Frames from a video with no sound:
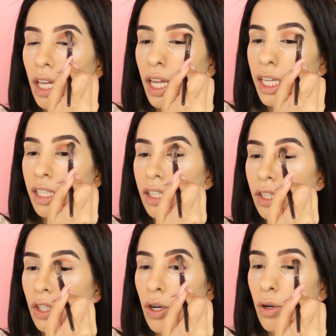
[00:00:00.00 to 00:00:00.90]
Like
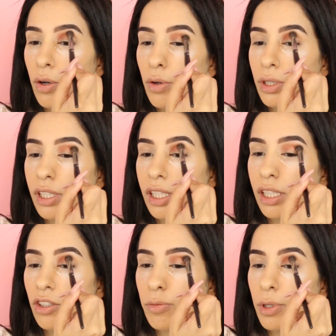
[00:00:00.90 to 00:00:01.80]
so. This is
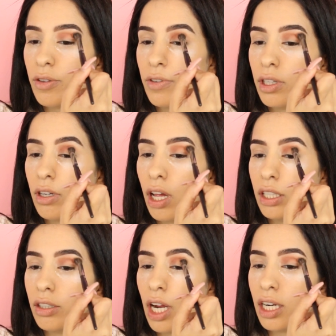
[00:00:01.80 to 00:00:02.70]
such a beautiful
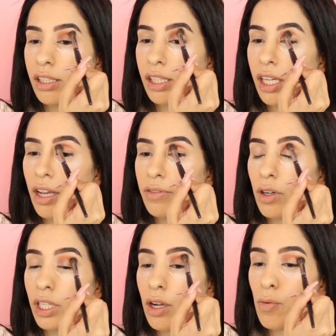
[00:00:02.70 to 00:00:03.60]
color. Honestly, I have
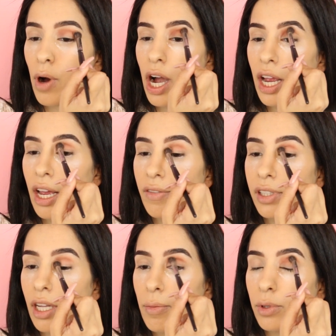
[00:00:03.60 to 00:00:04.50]
no idea why I've
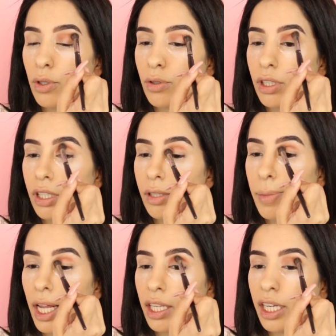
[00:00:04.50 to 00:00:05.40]
stopped using this
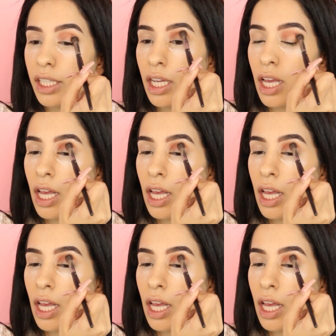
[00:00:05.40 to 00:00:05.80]
palette.